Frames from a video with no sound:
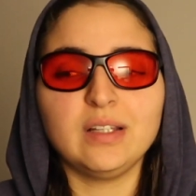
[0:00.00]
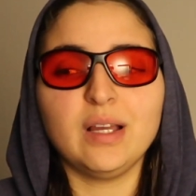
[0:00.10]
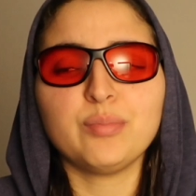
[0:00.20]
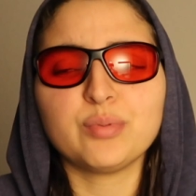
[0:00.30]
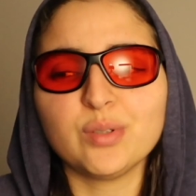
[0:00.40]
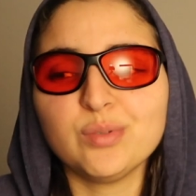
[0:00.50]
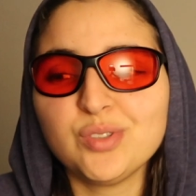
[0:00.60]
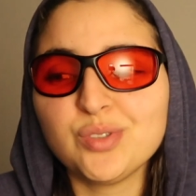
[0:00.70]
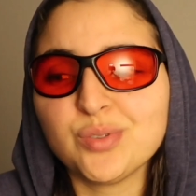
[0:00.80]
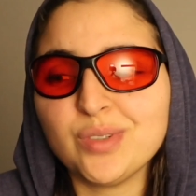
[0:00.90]

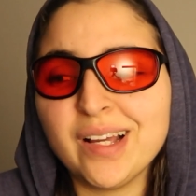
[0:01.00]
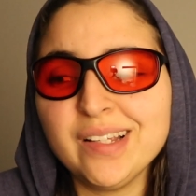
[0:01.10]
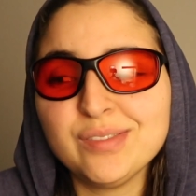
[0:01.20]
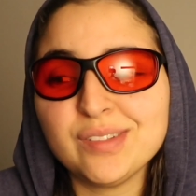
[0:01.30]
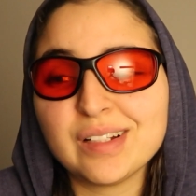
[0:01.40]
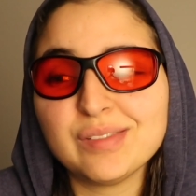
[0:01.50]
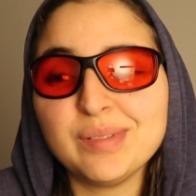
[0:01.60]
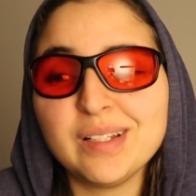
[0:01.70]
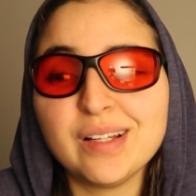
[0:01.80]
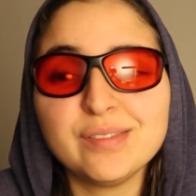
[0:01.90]
approach to life that I've
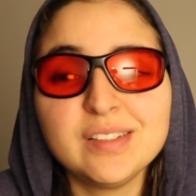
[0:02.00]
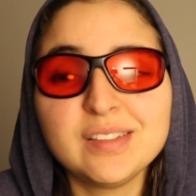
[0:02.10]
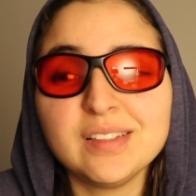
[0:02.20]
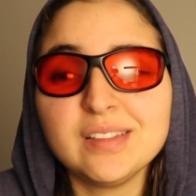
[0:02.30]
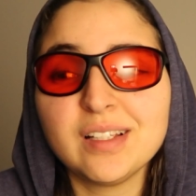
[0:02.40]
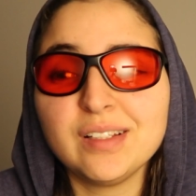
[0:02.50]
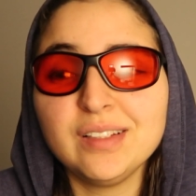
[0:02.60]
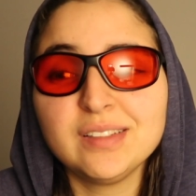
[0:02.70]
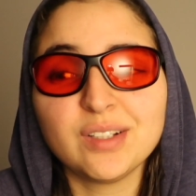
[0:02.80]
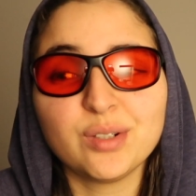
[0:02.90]
been having since I
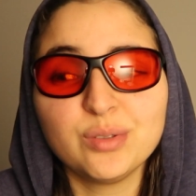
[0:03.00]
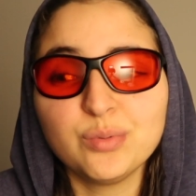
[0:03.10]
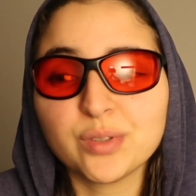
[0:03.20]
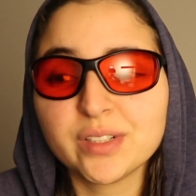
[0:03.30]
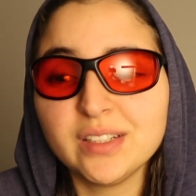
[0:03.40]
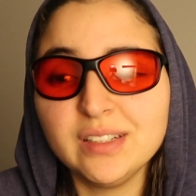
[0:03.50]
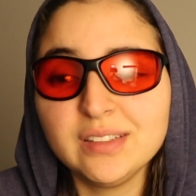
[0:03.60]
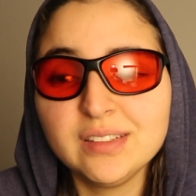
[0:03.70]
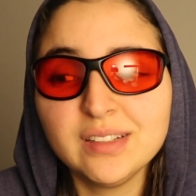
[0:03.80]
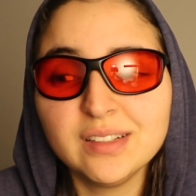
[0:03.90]
started working